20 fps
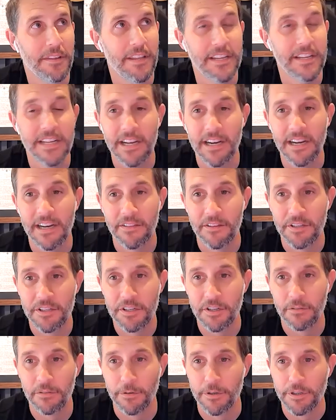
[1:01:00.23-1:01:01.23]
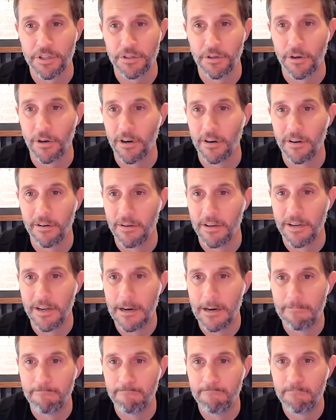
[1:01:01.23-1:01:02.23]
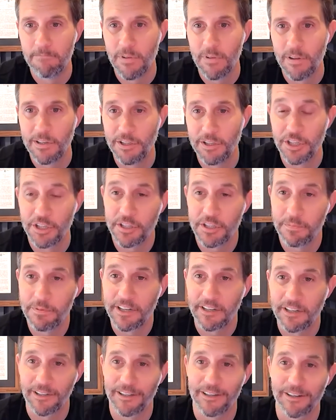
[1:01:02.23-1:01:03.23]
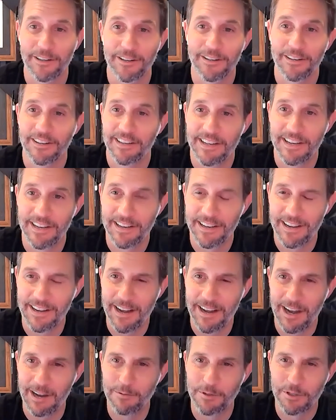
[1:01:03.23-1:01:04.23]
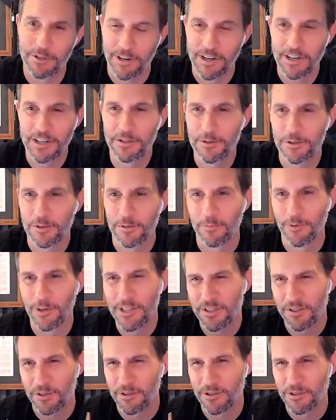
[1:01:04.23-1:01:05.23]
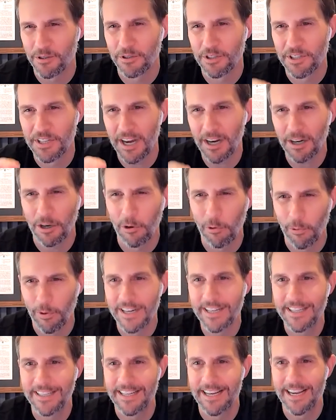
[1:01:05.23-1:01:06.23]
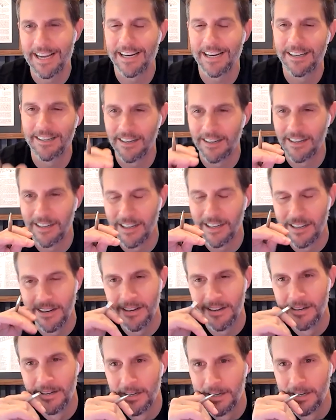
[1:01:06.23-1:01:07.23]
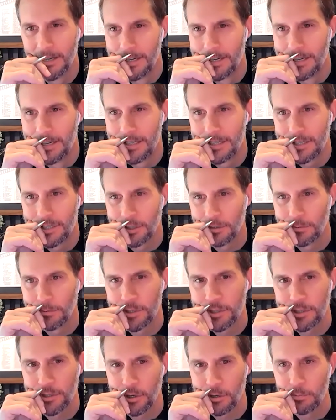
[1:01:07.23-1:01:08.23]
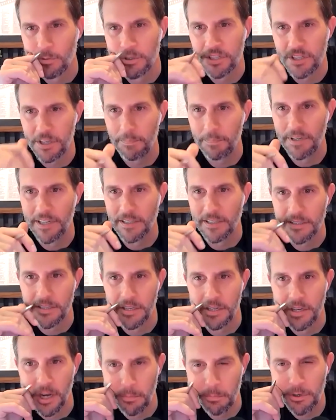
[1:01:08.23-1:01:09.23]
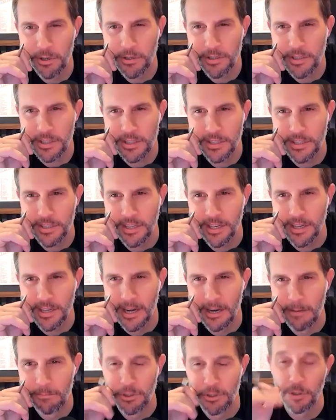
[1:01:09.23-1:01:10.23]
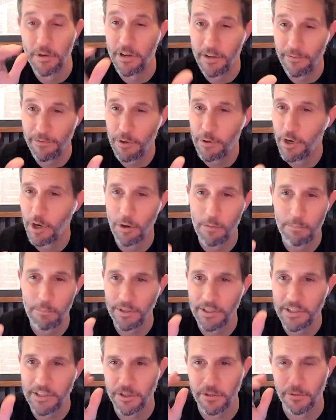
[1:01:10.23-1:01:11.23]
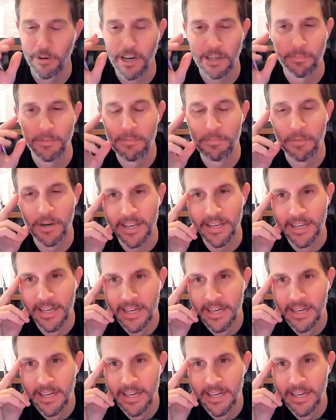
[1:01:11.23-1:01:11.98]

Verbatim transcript: the uh, the Silver Star? Um, yeah. Just to be clear, it, I was trying to do some research. There's not great data on Silver Star recipients, the numbers. Um, so if you know it, please correct me. But